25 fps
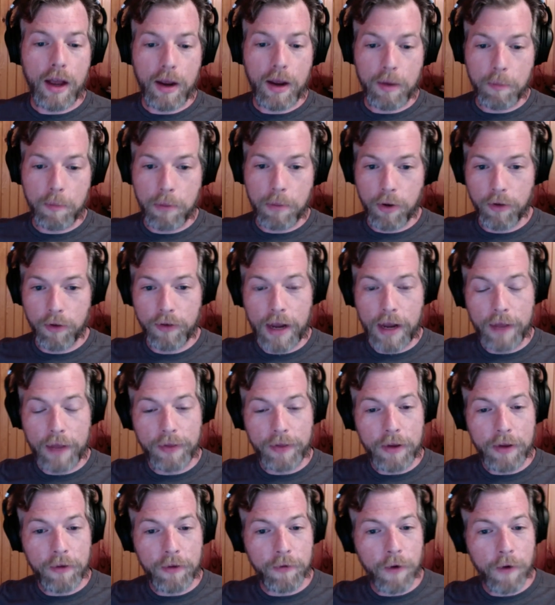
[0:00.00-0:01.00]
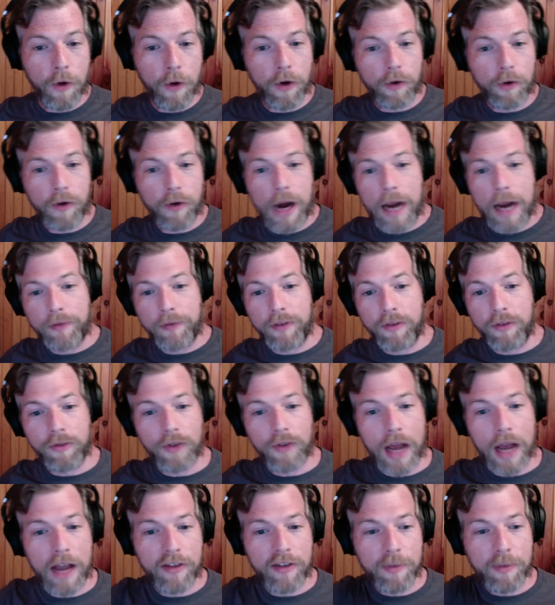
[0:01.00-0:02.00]
pulls out these photographs and
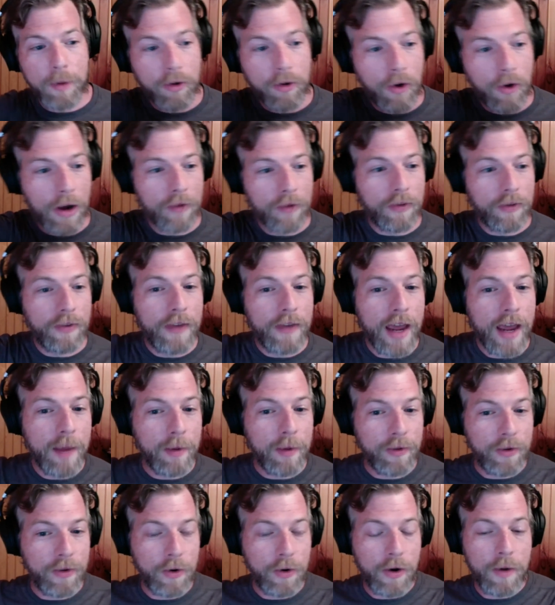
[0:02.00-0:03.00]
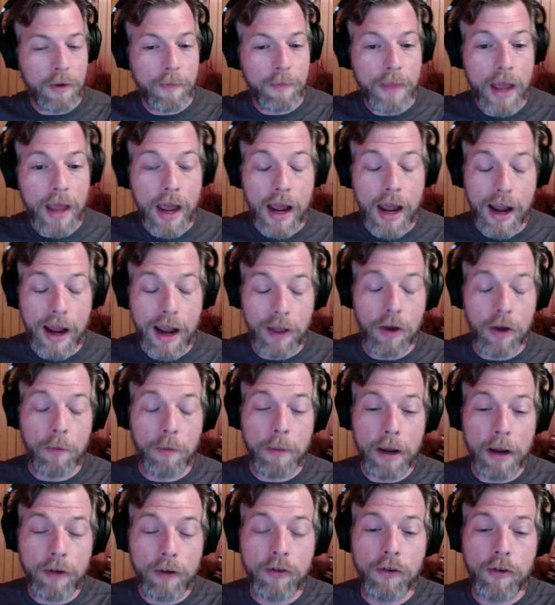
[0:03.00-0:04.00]
slides them across the table to him, and they're
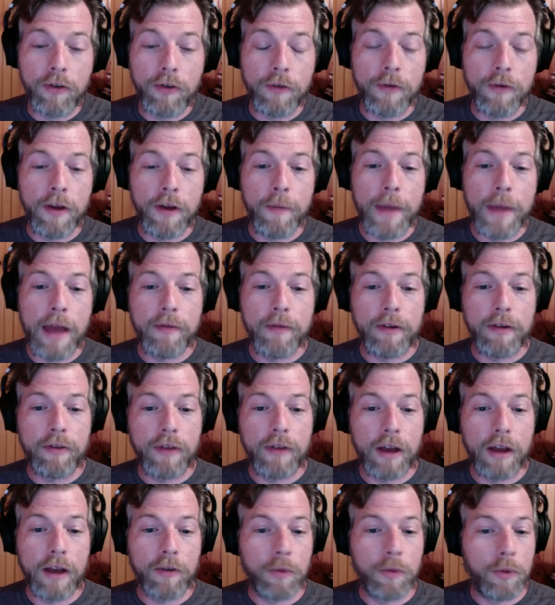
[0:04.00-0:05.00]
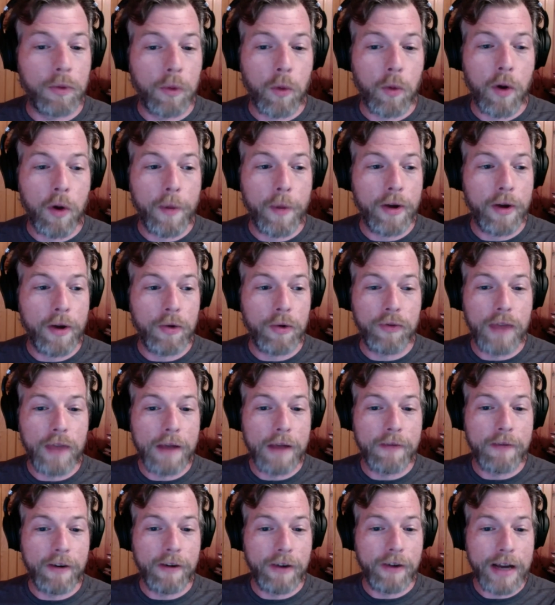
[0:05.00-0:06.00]
pictures of him having sex with a woman who is
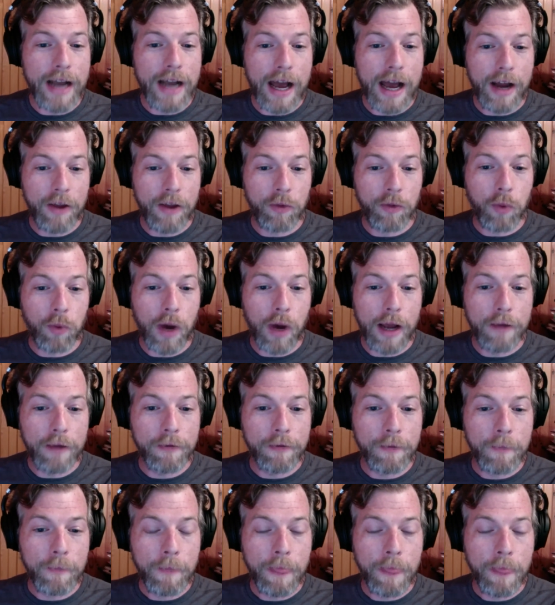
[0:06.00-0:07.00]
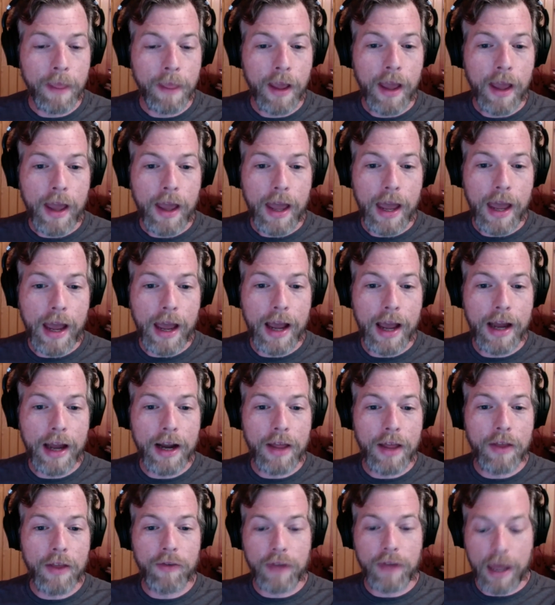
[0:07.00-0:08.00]
definitely not his wife.
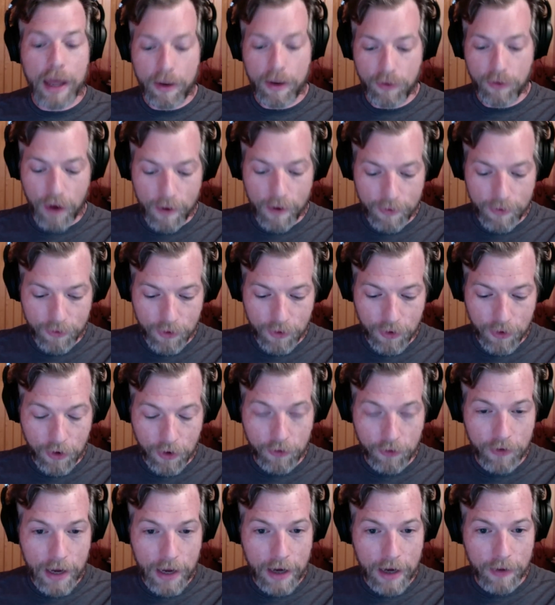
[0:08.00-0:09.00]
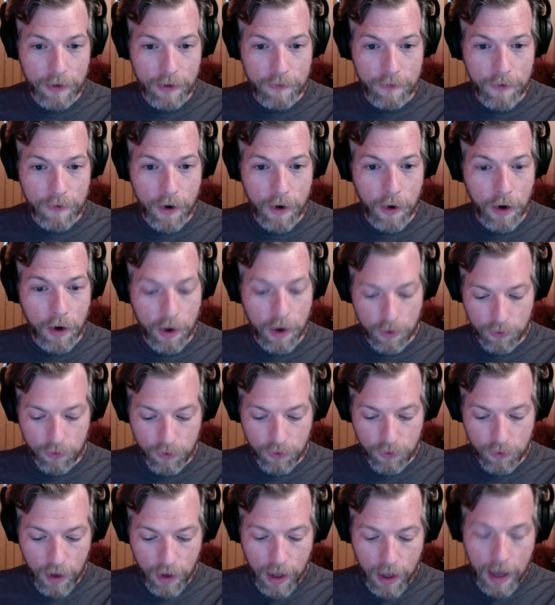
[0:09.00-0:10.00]
And this case officer looks down at the
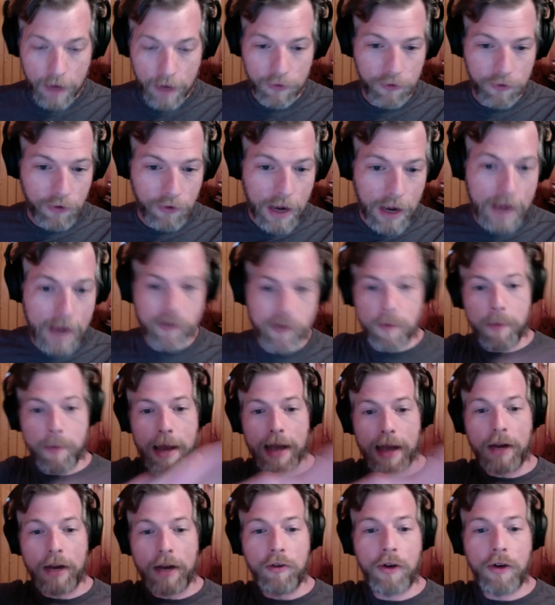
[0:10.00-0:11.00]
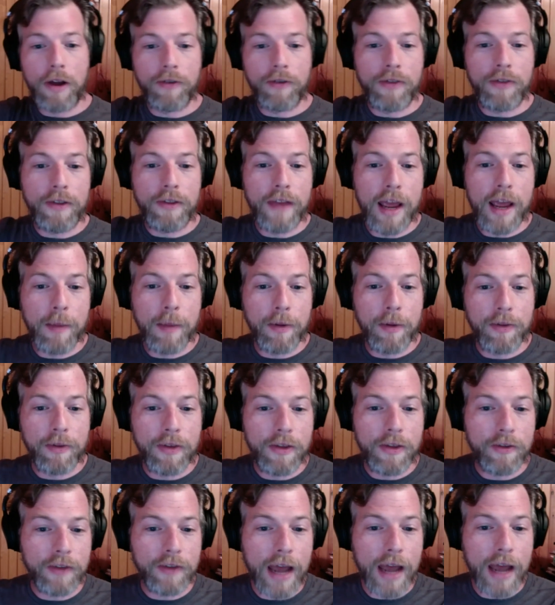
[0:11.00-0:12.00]
photos, slides them back across the table to
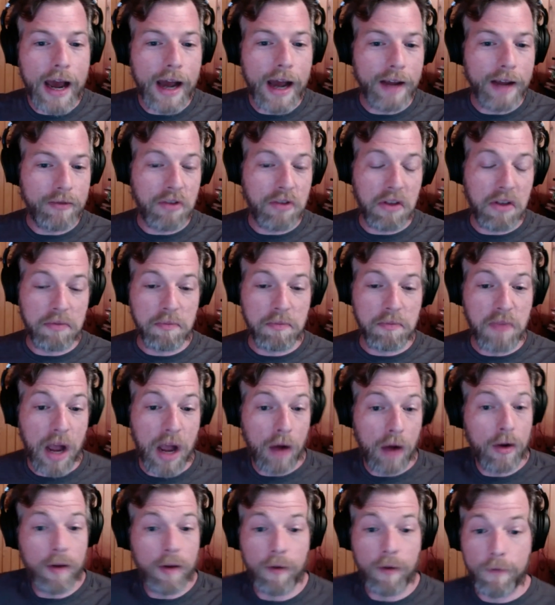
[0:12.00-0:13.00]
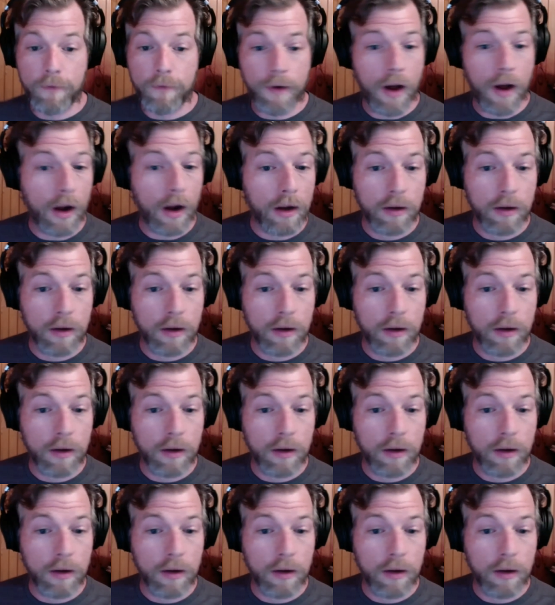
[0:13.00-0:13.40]
this guy, and says, "I don't give a fuck.